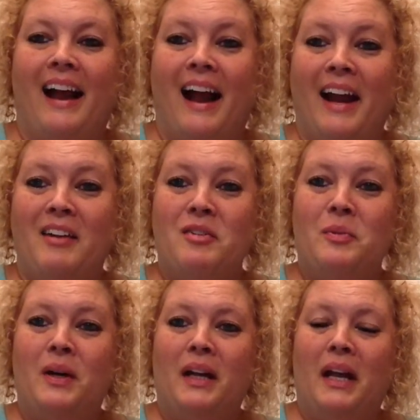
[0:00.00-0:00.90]
Hi
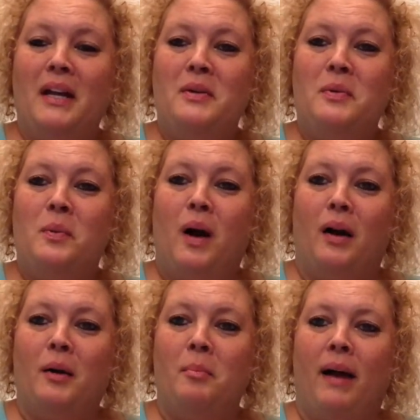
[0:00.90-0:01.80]
everyone and
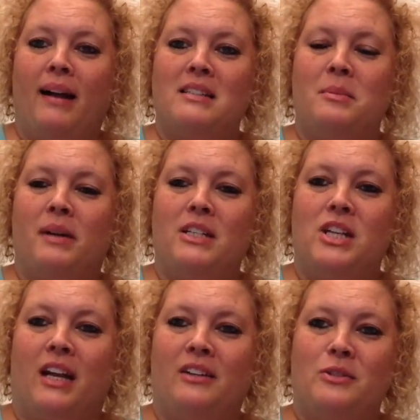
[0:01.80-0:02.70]
welcome back to my
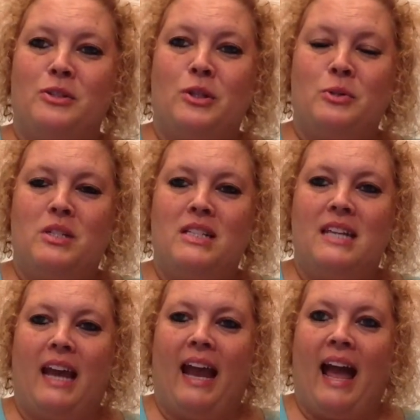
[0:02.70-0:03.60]
channel. So
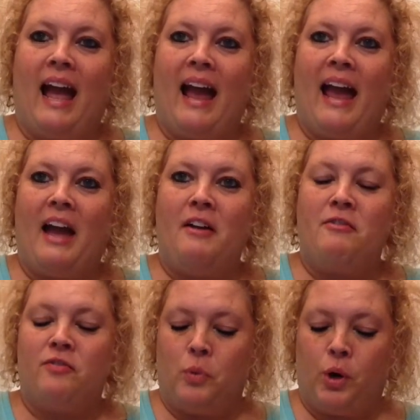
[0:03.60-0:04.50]
today I
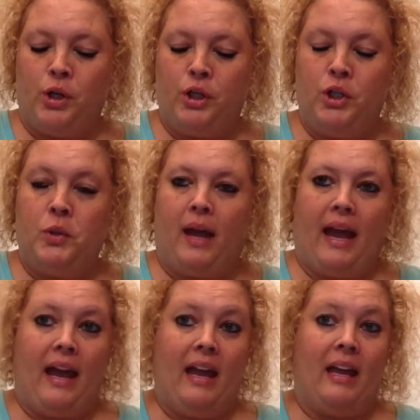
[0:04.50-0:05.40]
have for you
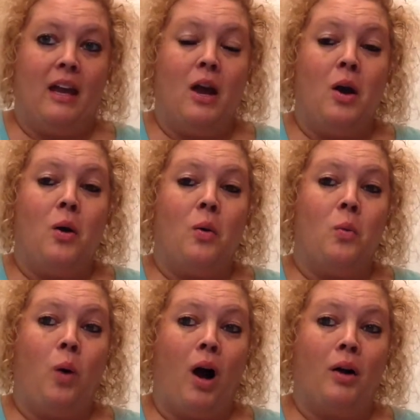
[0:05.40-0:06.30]
a
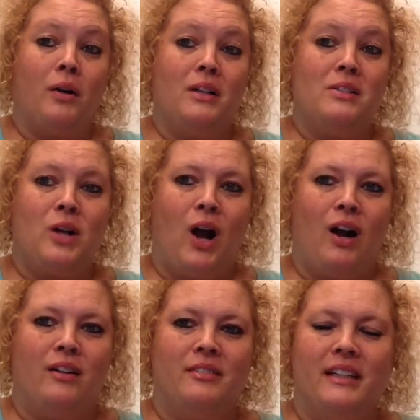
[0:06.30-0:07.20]
Walgreens
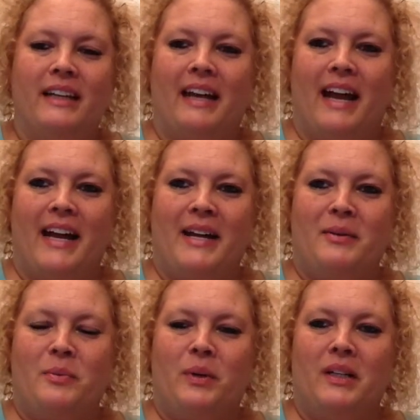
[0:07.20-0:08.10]
haul. I
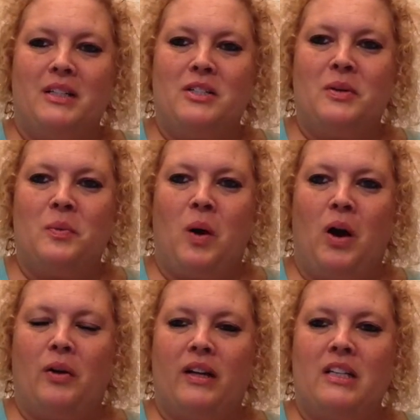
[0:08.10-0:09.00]
went to
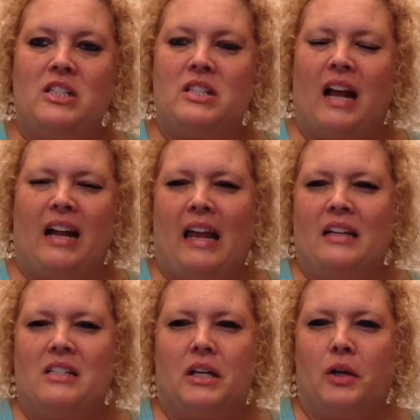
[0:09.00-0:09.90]
Walgreens. I
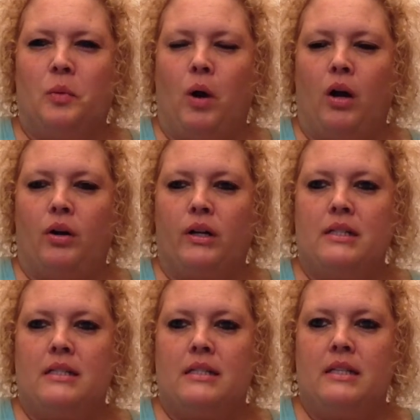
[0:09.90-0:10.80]
like to go to
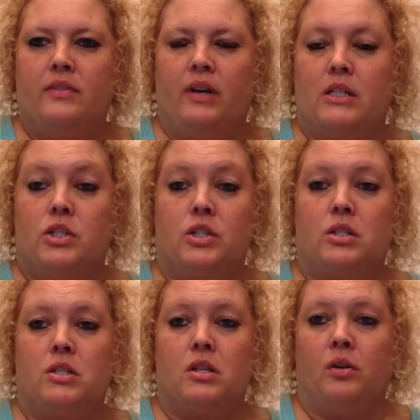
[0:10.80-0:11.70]
Walgreens and CVS
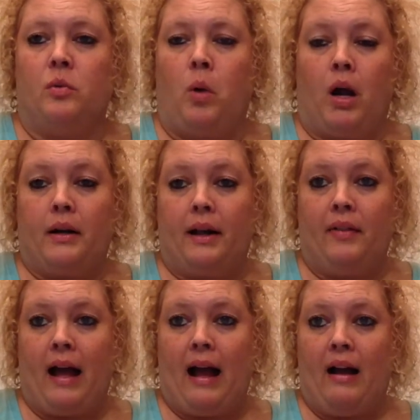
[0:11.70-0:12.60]
just to walk down
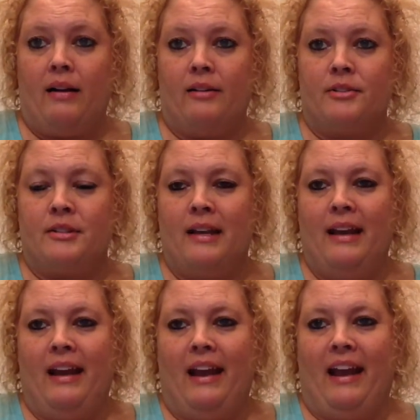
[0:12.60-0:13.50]
the aisles
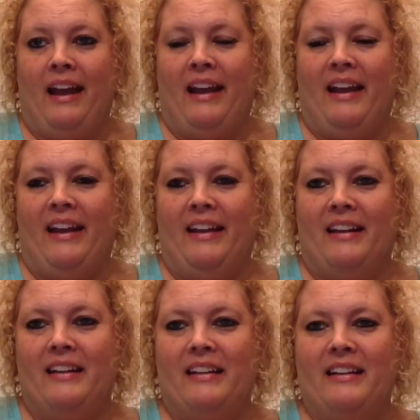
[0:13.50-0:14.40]

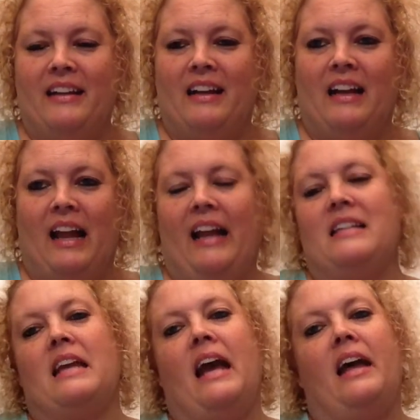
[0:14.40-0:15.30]
and
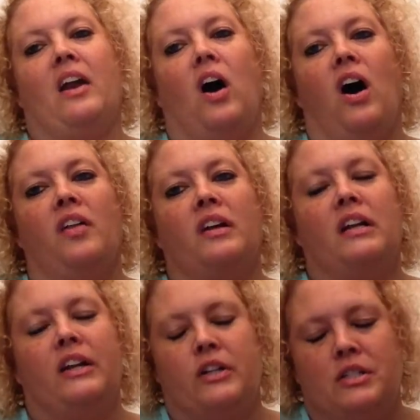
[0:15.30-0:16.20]
glance at all the
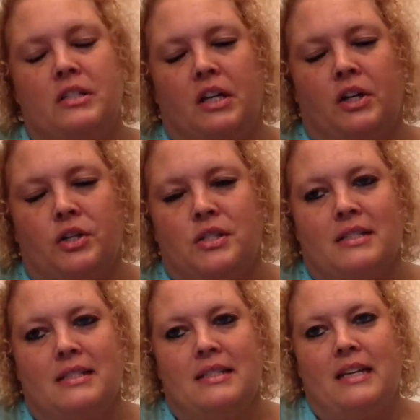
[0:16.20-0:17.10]
clearance stickers
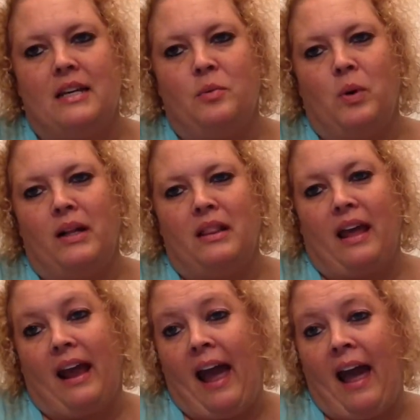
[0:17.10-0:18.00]
and see what
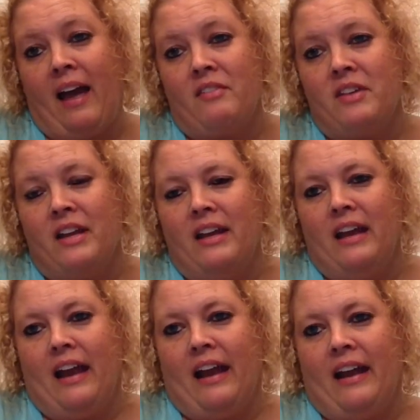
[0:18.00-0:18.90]
they have.
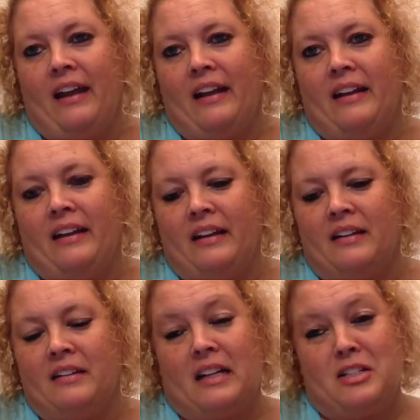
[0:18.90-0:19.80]
And
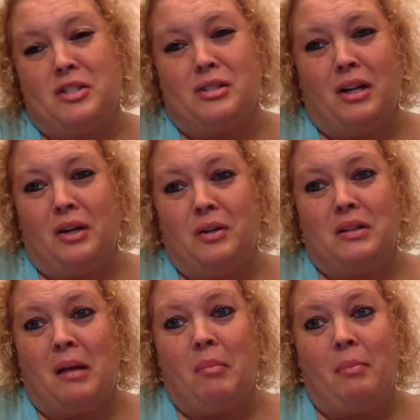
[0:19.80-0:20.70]
that's usually the only
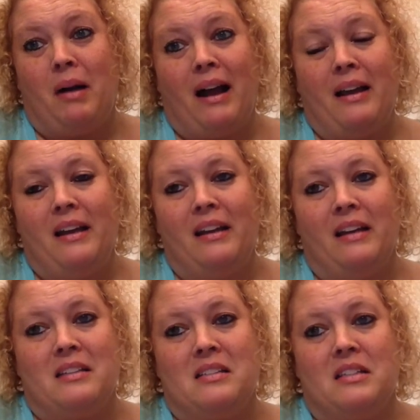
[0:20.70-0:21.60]
time I buy in
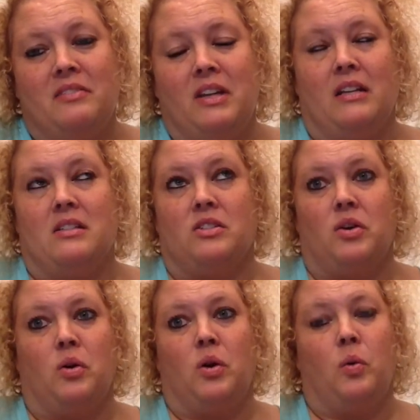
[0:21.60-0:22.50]
at CVS
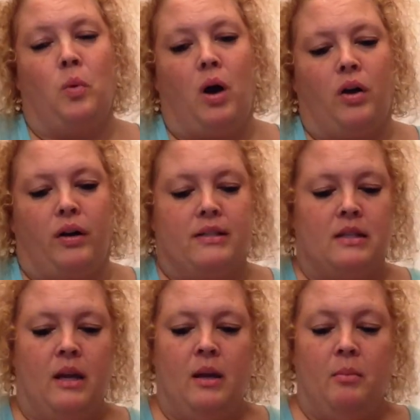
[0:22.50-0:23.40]
or
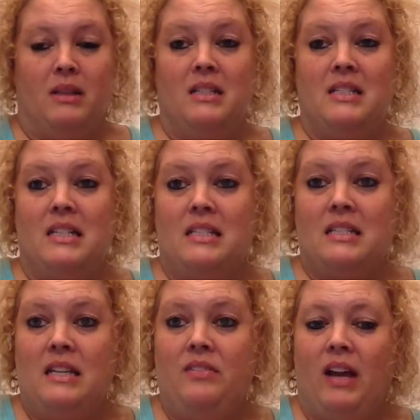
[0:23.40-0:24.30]
Walgreens. But this is
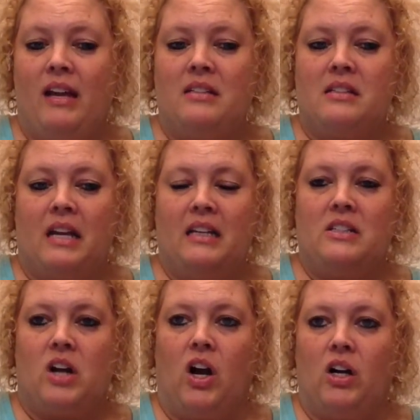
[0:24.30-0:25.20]
CVS and
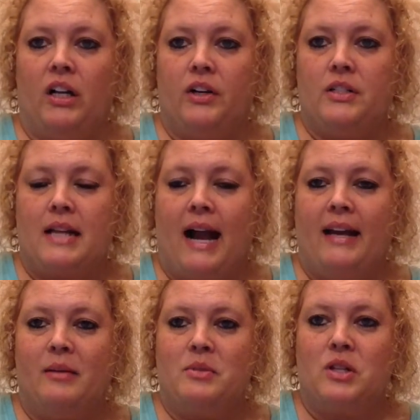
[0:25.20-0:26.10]
it's all clearance
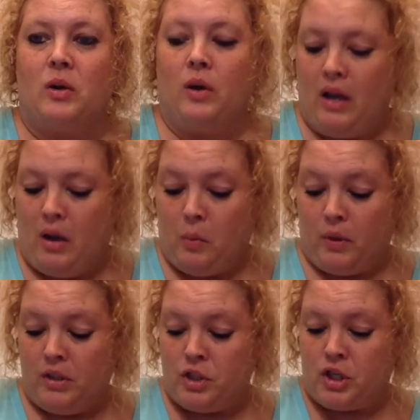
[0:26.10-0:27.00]
items. So I
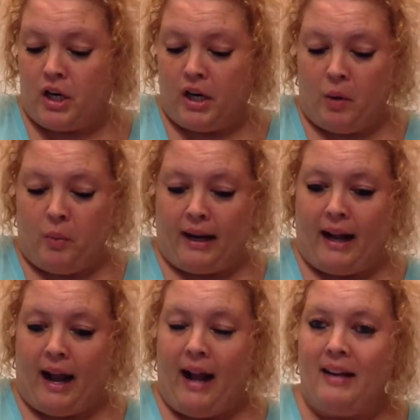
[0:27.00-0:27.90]
wanted to show you what I
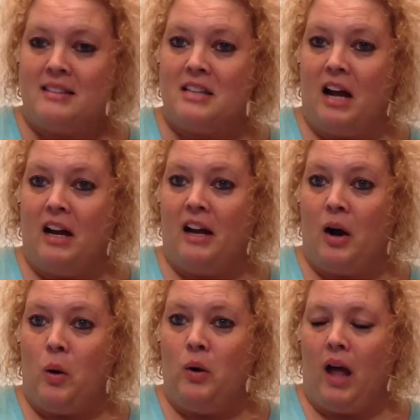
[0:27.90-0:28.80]
got. It's not a
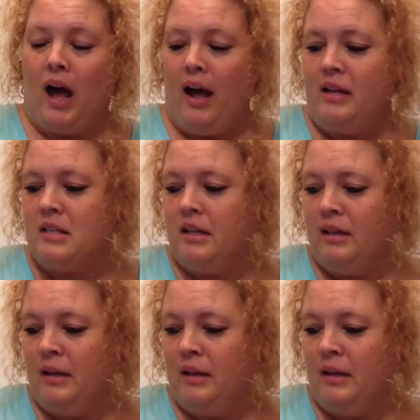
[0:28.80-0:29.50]
whole lot,